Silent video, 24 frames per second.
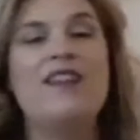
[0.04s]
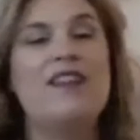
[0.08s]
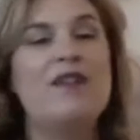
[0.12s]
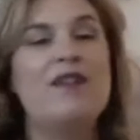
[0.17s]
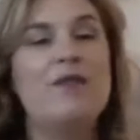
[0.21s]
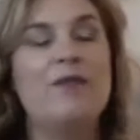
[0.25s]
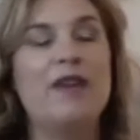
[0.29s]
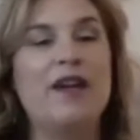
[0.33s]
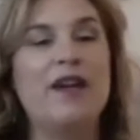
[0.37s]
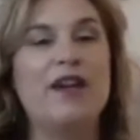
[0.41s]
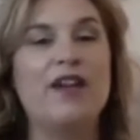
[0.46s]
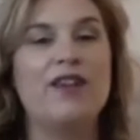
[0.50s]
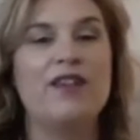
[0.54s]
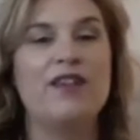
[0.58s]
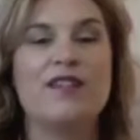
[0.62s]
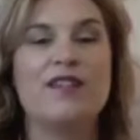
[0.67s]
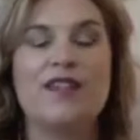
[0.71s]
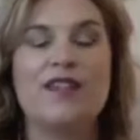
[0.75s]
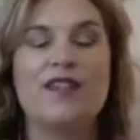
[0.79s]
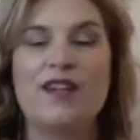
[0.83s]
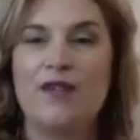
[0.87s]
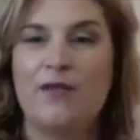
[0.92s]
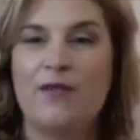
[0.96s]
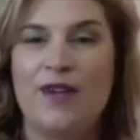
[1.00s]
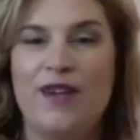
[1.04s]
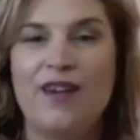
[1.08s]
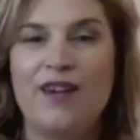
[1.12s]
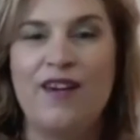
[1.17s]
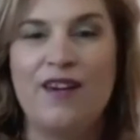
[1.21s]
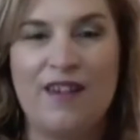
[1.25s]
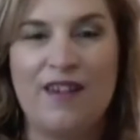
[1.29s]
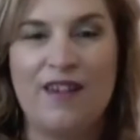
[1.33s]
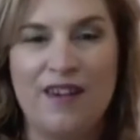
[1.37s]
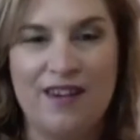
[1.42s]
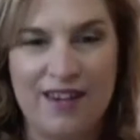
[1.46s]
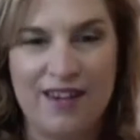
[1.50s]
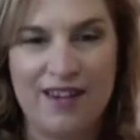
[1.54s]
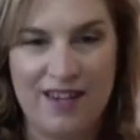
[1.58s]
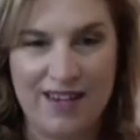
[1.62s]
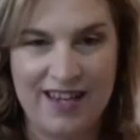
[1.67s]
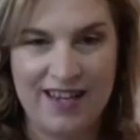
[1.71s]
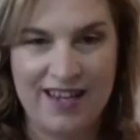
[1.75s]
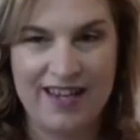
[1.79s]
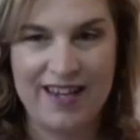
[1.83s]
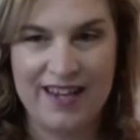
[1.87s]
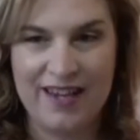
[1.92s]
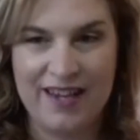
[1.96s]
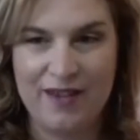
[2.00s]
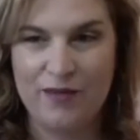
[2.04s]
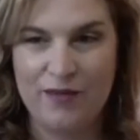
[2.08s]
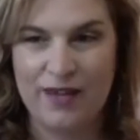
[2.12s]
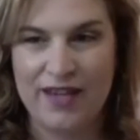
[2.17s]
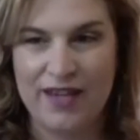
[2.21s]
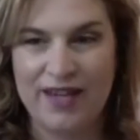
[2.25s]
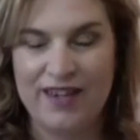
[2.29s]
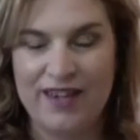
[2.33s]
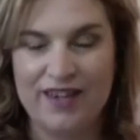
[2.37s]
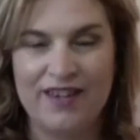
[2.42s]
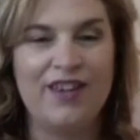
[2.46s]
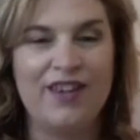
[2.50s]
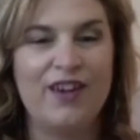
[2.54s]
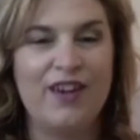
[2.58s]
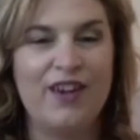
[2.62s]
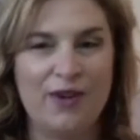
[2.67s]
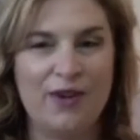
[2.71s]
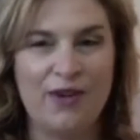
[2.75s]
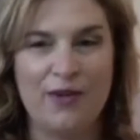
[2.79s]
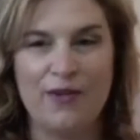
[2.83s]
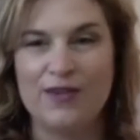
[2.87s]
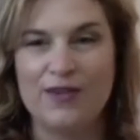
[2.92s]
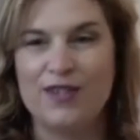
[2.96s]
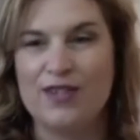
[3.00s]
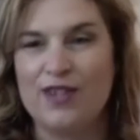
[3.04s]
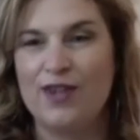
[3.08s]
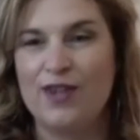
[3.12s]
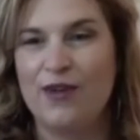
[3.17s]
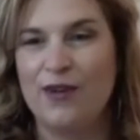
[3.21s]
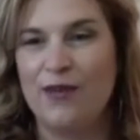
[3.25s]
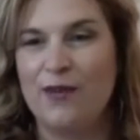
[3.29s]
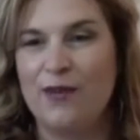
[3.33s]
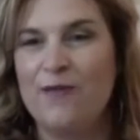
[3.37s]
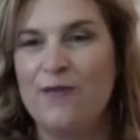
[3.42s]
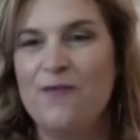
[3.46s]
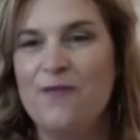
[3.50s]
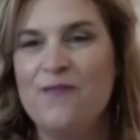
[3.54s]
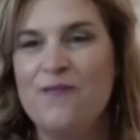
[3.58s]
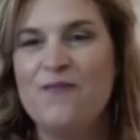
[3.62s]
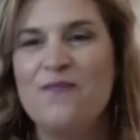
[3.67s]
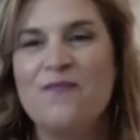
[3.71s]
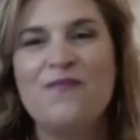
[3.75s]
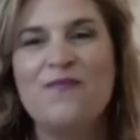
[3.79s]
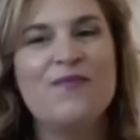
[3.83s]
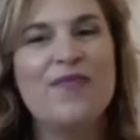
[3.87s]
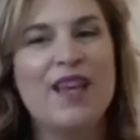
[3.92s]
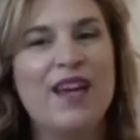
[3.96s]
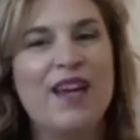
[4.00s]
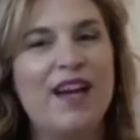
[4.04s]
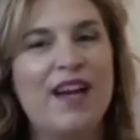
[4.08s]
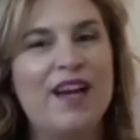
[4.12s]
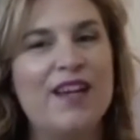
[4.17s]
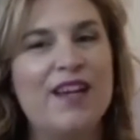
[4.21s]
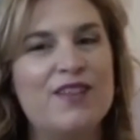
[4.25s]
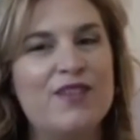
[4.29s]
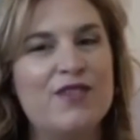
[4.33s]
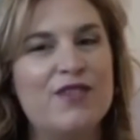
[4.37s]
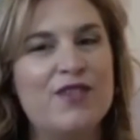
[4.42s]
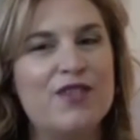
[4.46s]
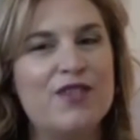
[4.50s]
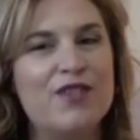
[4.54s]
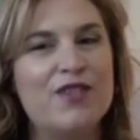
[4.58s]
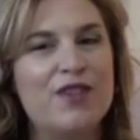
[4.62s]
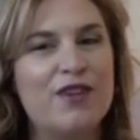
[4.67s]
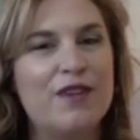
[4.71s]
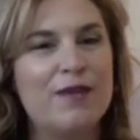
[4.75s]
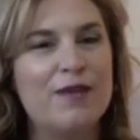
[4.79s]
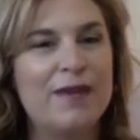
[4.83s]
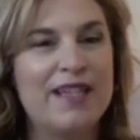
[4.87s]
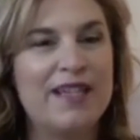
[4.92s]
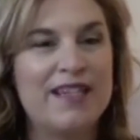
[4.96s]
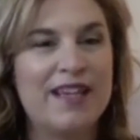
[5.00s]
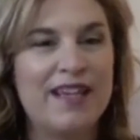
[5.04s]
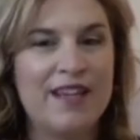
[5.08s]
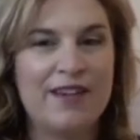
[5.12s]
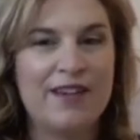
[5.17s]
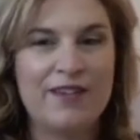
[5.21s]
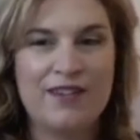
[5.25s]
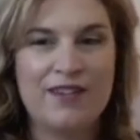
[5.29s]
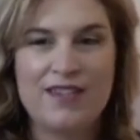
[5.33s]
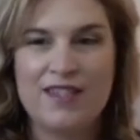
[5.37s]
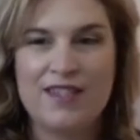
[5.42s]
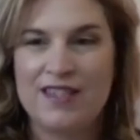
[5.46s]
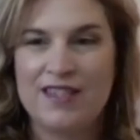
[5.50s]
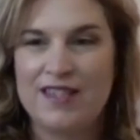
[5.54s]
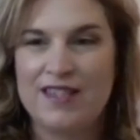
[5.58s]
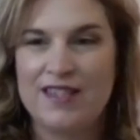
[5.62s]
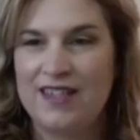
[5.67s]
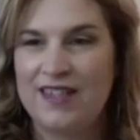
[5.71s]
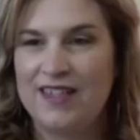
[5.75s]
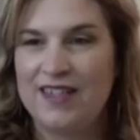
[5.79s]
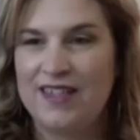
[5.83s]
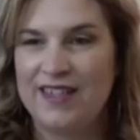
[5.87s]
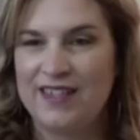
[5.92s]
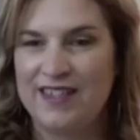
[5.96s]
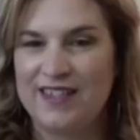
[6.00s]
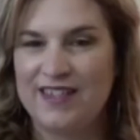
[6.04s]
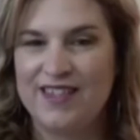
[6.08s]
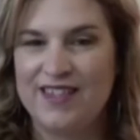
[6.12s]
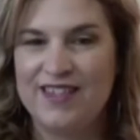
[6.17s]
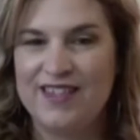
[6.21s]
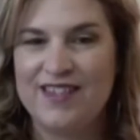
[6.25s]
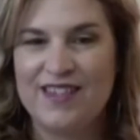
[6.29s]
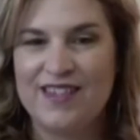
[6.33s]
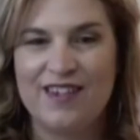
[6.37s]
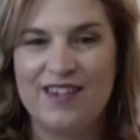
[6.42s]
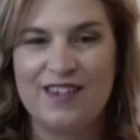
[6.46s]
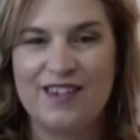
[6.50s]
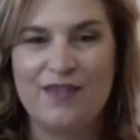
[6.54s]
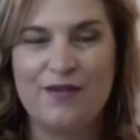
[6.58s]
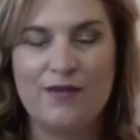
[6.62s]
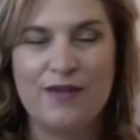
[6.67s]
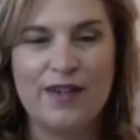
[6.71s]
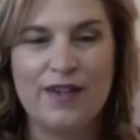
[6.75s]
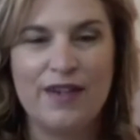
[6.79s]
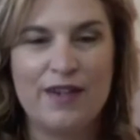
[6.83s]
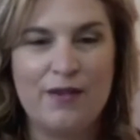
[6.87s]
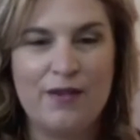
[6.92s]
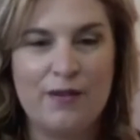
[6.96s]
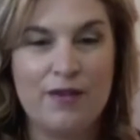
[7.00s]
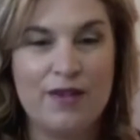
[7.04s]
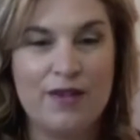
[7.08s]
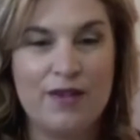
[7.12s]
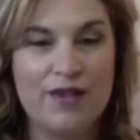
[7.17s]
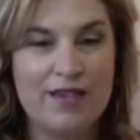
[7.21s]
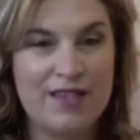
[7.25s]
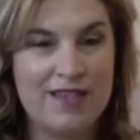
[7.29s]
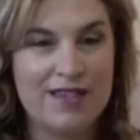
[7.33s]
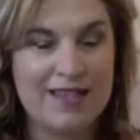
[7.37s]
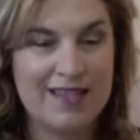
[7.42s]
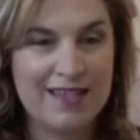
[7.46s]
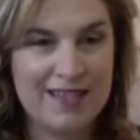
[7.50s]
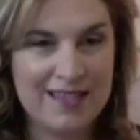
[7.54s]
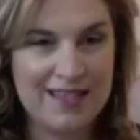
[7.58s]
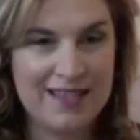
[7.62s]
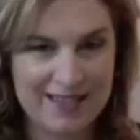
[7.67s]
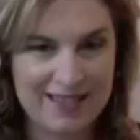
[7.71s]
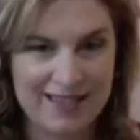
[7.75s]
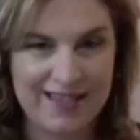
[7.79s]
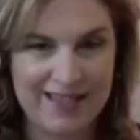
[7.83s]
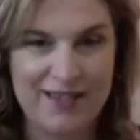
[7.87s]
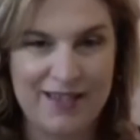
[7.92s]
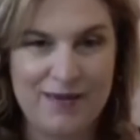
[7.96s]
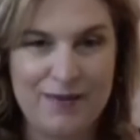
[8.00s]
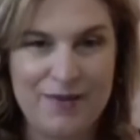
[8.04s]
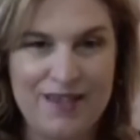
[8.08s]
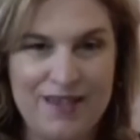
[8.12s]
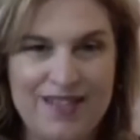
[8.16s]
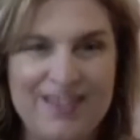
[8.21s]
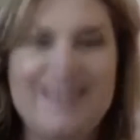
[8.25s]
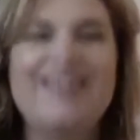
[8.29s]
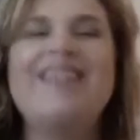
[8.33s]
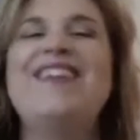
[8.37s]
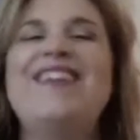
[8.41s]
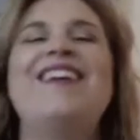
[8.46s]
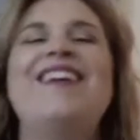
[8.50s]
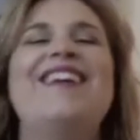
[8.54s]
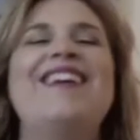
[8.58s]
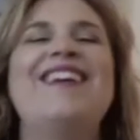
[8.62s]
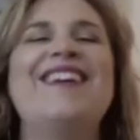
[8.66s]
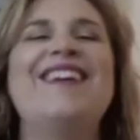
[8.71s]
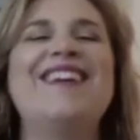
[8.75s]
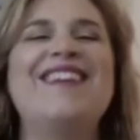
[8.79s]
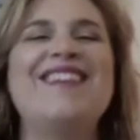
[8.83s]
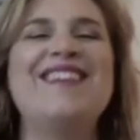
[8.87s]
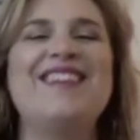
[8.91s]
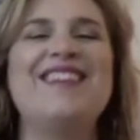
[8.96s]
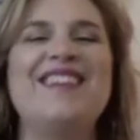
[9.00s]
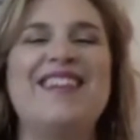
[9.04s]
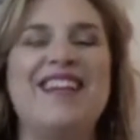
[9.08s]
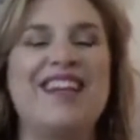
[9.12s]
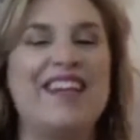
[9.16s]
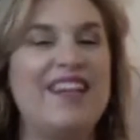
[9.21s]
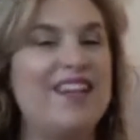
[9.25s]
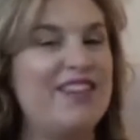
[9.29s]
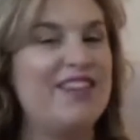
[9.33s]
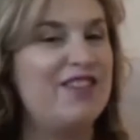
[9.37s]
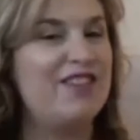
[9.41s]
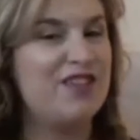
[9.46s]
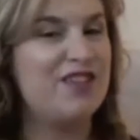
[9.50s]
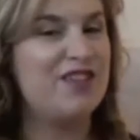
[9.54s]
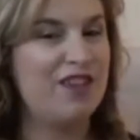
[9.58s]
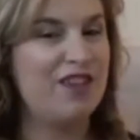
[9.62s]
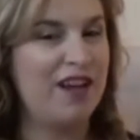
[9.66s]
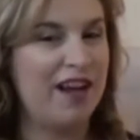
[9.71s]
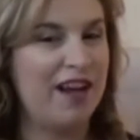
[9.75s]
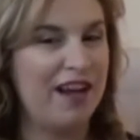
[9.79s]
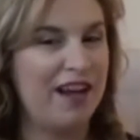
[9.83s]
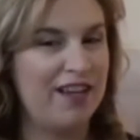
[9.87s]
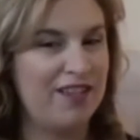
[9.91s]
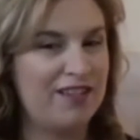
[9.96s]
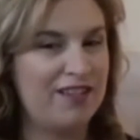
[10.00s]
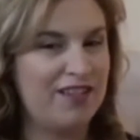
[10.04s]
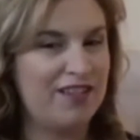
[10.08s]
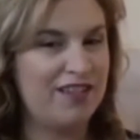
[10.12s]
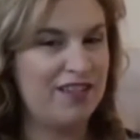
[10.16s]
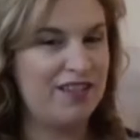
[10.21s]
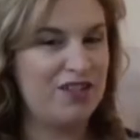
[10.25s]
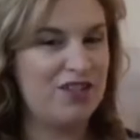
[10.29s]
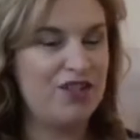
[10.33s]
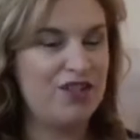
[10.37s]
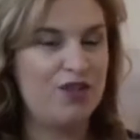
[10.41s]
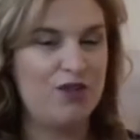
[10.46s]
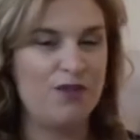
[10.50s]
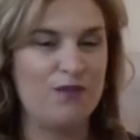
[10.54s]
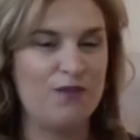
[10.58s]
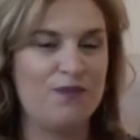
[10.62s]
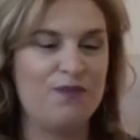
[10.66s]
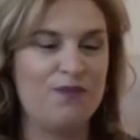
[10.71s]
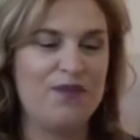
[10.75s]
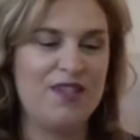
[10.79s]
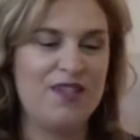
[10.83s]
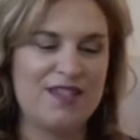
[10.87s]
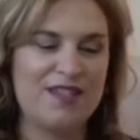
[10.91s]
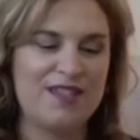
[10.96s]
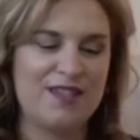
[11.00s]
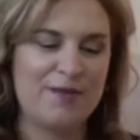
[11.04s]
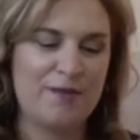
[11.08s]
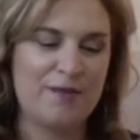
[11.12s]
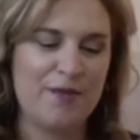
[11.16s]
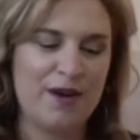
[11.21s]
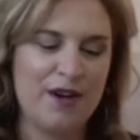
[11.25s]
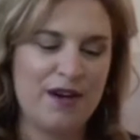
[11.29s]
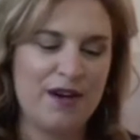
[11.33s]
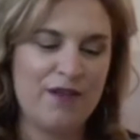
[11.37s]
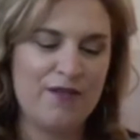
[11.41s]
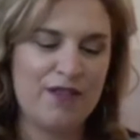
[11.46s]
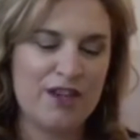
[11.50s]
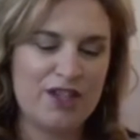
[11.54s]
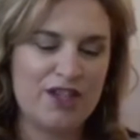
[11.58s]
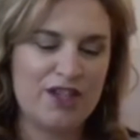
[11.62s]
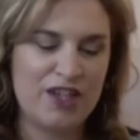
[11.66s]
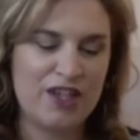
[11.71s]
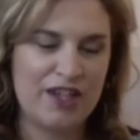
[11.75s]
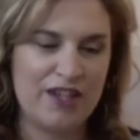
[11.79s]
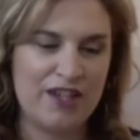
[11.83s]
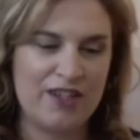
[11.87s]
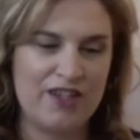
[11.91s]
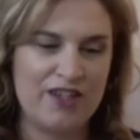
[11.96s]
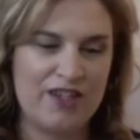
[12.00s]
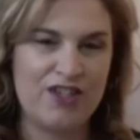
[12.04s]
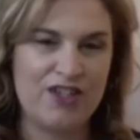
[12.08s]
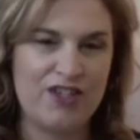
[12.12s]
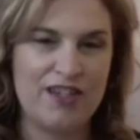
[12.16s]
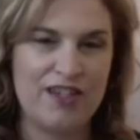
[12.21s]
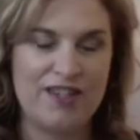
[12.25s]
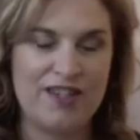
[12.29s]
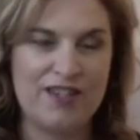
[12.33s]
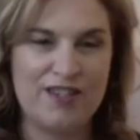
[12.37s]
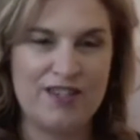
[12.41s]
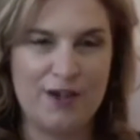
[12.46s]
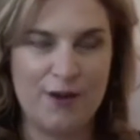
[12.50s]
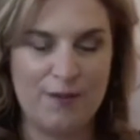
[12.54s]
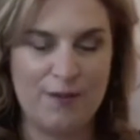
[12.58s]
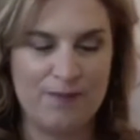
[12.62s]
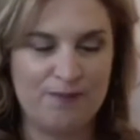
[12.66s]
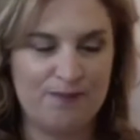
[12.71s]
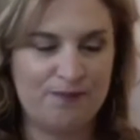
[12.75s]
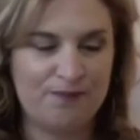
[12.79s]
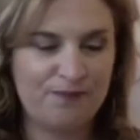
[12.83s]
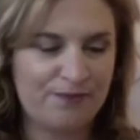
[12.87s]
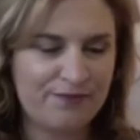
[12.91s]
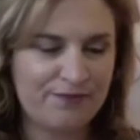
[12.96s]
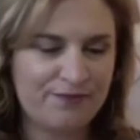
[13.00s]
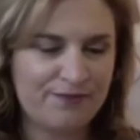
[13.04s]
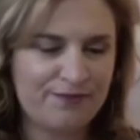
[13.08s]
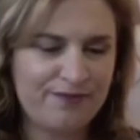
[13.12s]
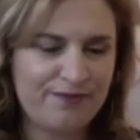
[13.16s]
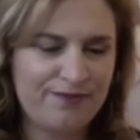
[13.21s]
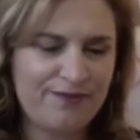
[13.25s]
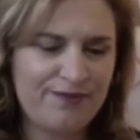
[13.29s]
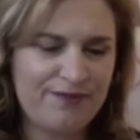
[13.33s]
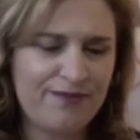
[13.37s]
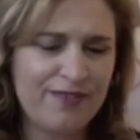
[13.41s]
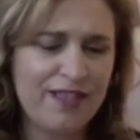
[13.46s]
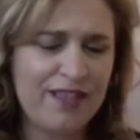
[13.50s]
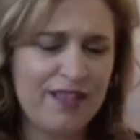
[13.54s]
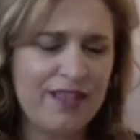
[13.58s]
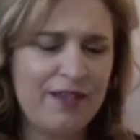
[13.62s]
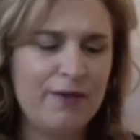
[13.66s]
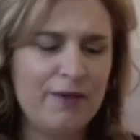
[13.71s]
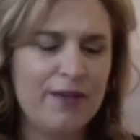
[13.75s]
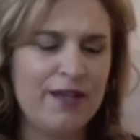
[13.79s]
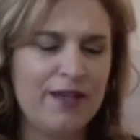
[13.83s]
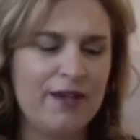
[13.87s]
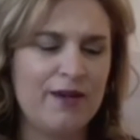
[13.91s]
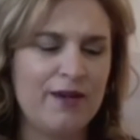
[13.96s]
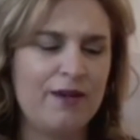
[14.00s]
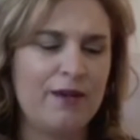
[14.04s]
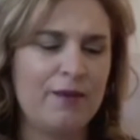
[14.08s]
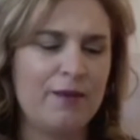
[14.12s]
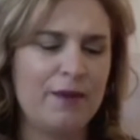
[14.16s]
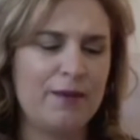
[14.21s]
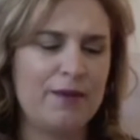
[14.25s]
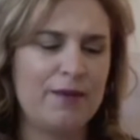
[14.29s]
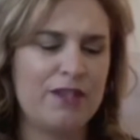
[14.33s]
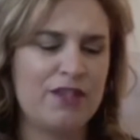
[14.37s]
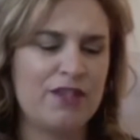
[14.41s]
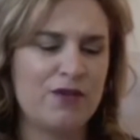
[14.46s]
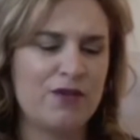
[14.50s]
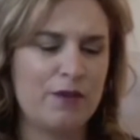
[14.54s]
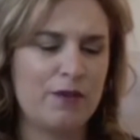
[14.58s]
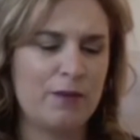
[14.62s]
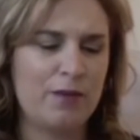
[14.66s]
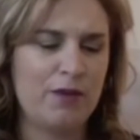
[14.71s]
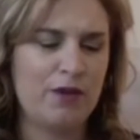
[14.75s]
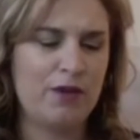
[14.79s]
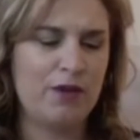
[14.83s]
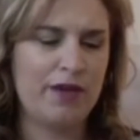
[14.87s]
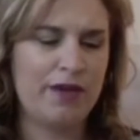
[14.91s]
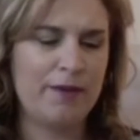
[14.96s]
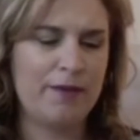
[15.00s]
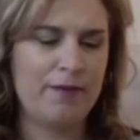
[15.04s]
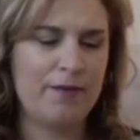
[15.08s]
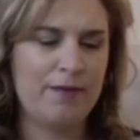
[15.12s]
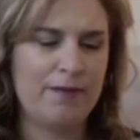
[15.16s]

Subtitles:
but it looks like we are live and to go. So as you saw in my title, today is our Fun with Time day 2. It's part of our challenge day. So here we go. I'm going to make sure we're pulled up.